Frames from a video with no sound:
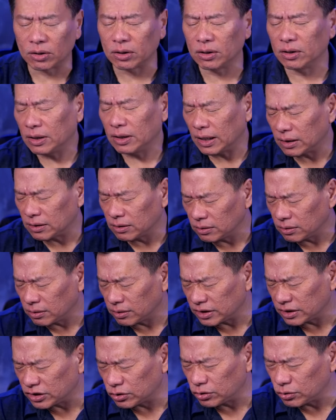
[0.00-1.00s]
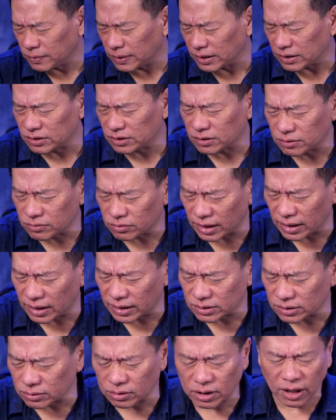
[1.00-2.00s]
Oh, I don't know, it's too much
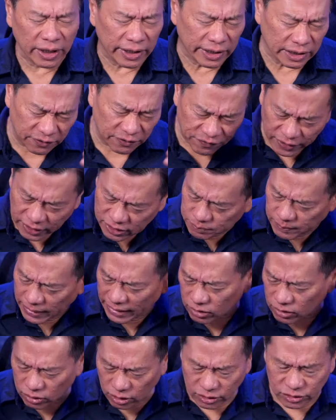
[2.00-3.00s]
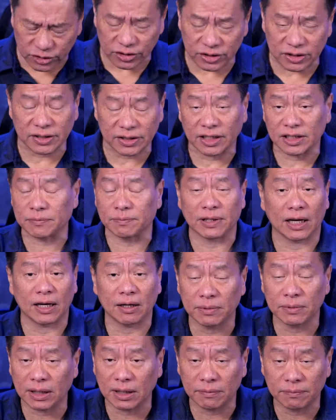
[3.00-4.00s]
stress, or it affects my consciousness,
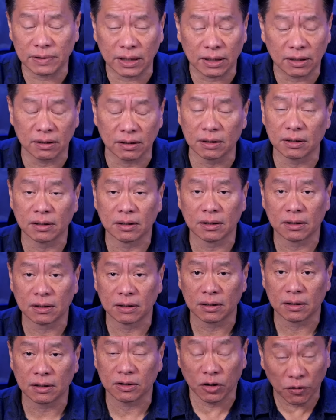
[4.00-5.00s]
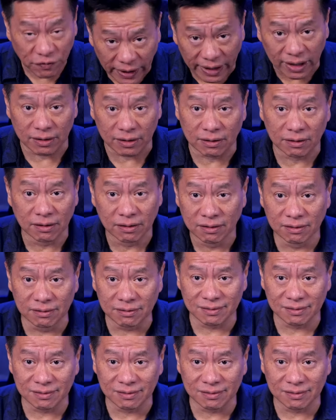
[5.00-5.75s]
blah, blah, blah. You failed.